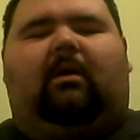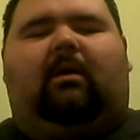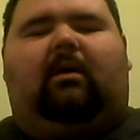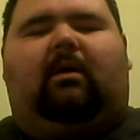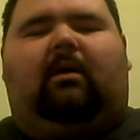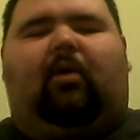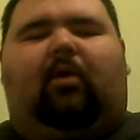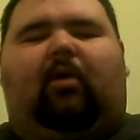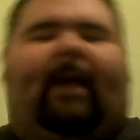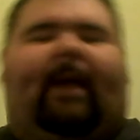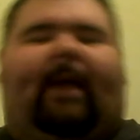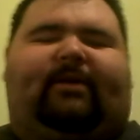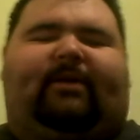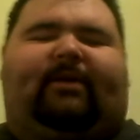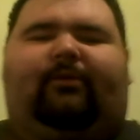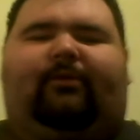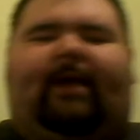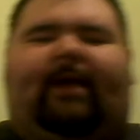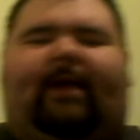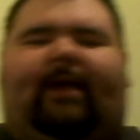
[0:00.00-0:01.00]
back to the
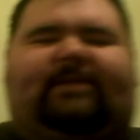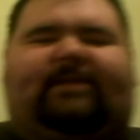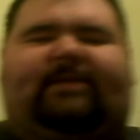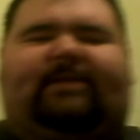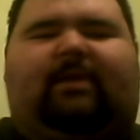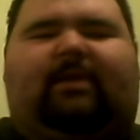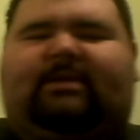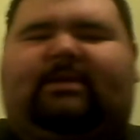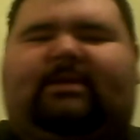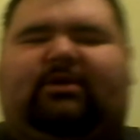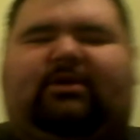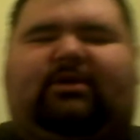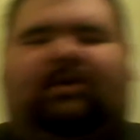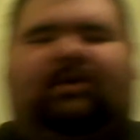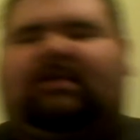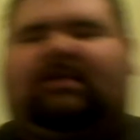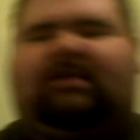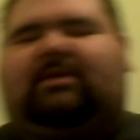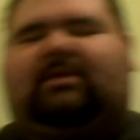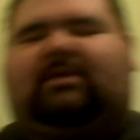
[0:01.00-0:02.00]
wrestling, because
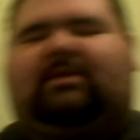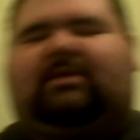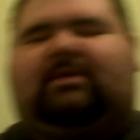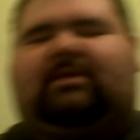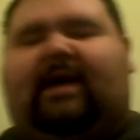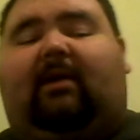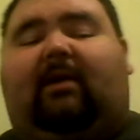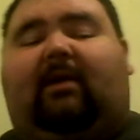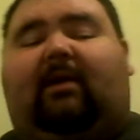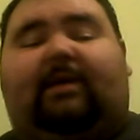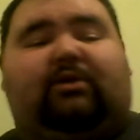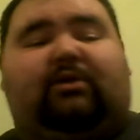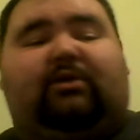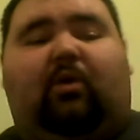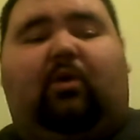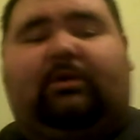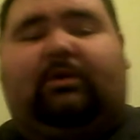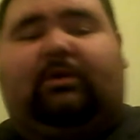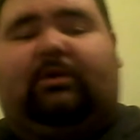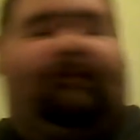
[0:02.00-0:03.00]
this channel, as you know,
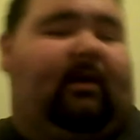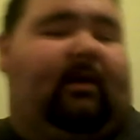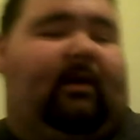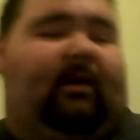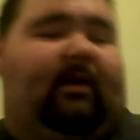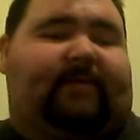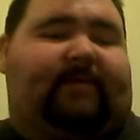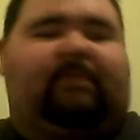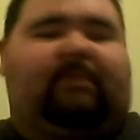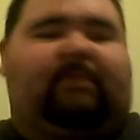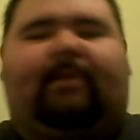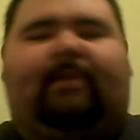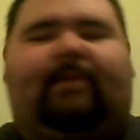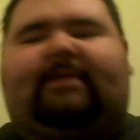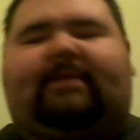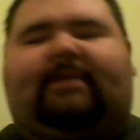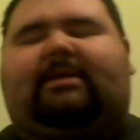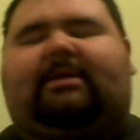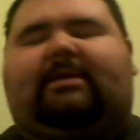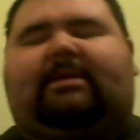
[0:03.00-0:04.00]
is very wrestling
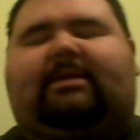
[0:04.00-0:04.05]
based.